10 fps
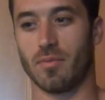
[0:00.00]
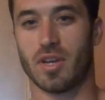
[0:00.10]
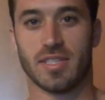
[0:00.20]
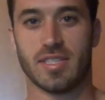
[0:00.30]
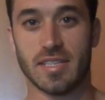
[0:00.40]

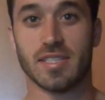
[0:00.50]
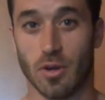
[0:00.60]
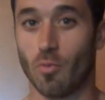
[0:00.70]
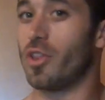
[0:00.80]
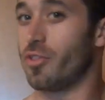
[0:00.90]

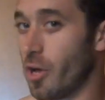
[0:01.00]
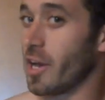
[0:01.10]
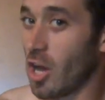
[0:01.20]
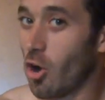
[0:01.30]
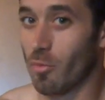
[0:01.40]
consistent with like
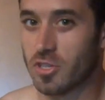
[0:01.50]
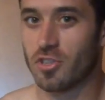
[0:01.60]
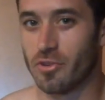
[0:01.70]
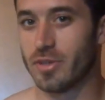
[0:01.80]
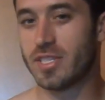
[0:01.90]
Elmer's
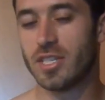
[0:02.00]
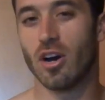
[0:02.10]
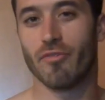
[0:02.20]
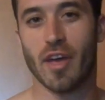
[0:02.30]
glue itself.